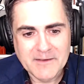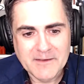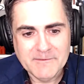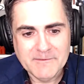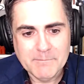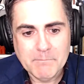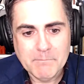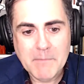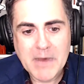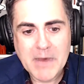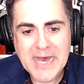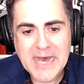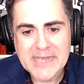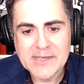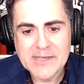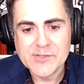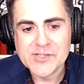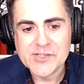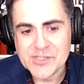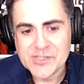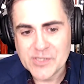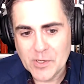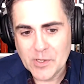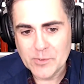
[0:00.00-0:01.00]

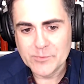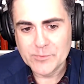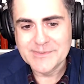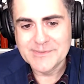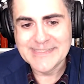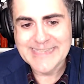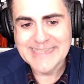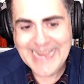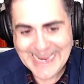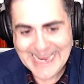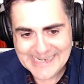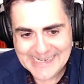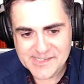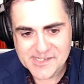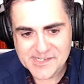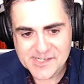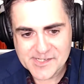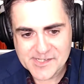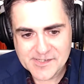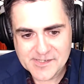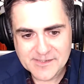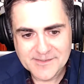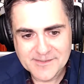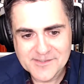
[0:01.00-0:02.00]
milestone
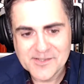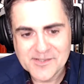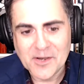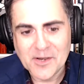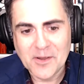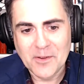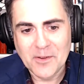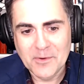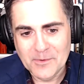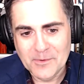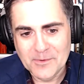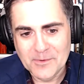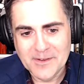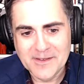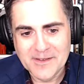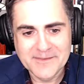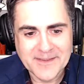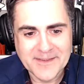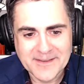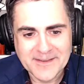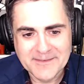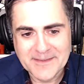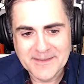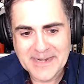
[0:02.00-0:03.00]
dates. So
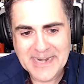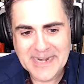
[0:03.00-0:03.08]
that I